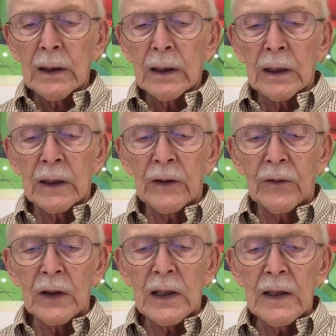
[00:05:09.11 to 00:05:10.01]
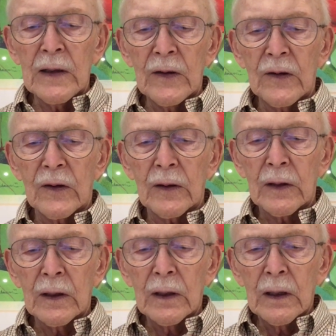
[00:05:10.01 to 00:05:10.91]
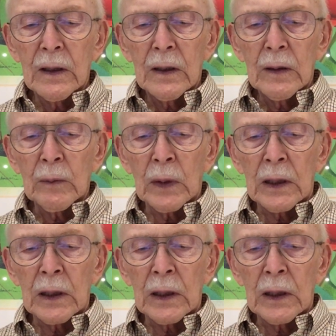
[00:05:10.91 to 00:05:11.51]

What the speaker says: I have eased my